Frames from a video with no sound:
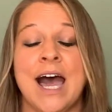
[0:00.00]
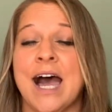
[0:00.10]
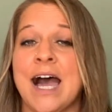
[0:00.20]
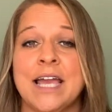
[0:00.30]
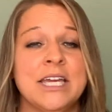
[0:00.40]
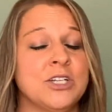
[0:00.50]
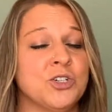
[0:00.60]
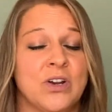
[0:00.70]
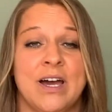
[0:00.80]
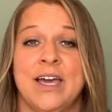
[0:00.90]
I
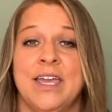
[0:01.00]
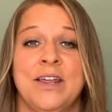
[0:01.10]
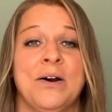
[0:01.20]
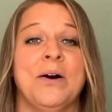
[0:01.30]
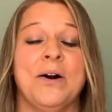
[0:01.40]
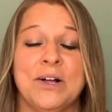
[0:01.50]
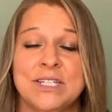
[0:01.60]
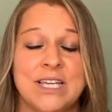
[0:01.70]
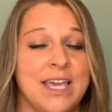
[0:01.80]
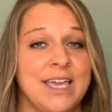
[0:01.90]
tried all
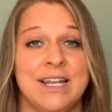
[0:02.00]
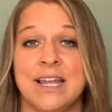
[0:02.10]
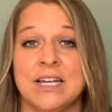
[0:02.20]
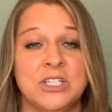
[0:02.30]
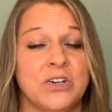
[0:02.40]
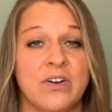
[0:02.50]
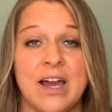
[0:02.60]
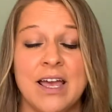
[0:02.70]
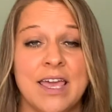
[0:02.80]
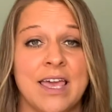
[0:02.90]
day not to
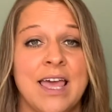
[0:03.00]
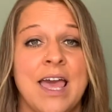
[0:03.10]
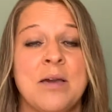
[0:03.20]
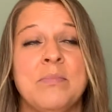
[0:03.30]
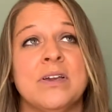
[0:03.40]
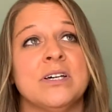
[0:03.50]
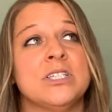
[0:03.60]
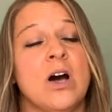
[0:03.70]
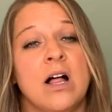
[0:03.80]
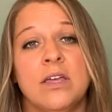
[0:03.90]
cry, because
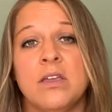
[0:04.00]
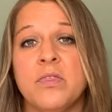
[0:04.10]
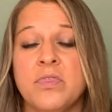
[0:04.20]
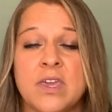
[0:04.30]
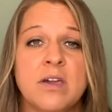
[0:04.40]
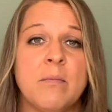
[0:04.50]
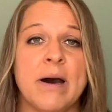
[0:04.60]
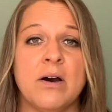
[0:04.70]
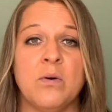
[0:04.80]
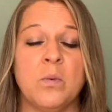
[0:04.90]
all I could think
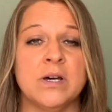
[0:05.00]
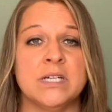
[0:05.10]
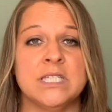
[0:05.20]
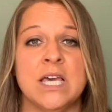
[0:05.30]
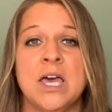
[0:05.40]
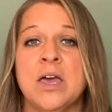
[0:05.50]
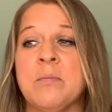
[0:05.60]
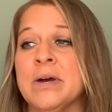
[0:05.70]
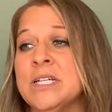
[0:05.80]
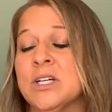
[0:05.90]
about was
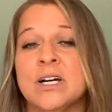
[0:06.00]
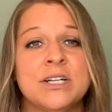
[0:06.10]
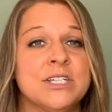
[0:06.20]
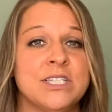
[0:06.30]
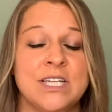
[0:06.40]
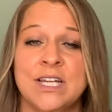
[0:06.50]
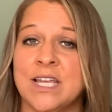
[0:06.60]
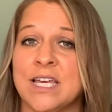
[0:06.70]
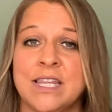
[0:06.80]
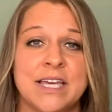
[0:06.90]
my daughter standing
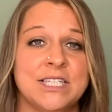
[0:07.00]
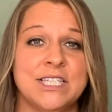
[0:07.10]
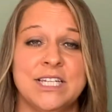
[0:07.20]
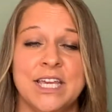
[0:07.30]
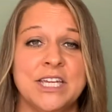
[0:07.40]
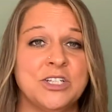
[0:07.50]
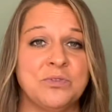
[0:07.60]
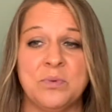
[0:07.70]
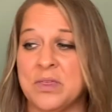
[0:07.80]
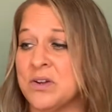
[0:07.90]
on that stage
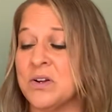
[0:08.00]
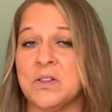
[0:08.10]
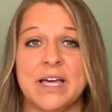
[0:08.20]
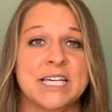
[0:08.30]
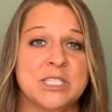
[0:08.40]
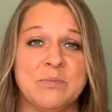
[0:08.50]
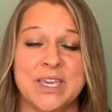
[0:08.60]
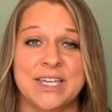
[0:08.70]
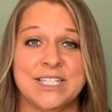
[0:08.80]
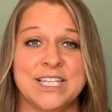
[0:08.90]
with her
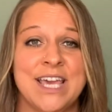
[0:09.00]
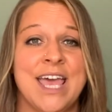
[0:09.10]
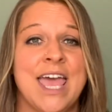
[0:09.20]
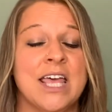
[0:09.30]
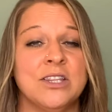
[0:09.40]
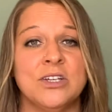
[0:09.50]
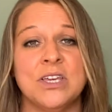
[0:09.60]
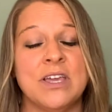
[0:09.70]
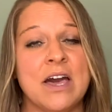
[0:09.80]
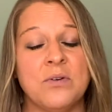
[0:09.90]
classmates and
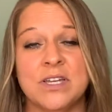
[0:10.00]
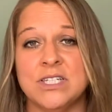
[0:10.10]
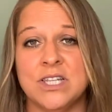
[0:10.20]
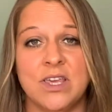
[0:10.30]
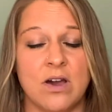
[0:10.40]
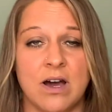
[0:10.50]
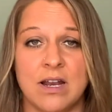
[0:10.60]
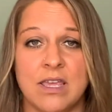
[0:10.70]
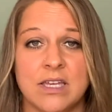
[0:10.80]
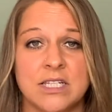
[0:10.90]
looking out into the
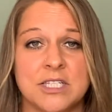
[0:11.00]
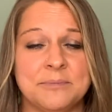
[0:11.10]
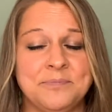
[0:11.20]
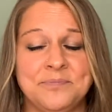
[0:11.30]
audience